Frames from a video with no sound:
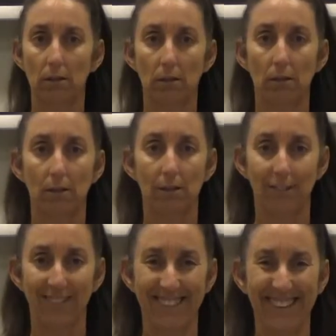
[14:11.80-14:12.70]
Oh, that
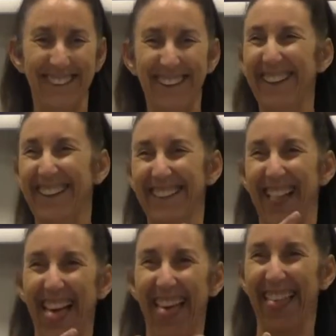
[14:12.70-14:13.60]
one. That
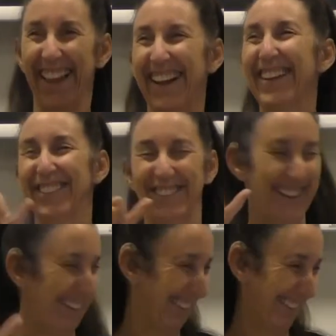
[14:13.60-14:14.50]
sign.
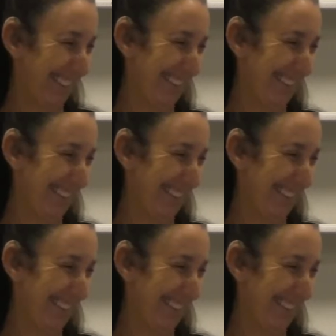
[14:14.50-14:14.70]
Sorry,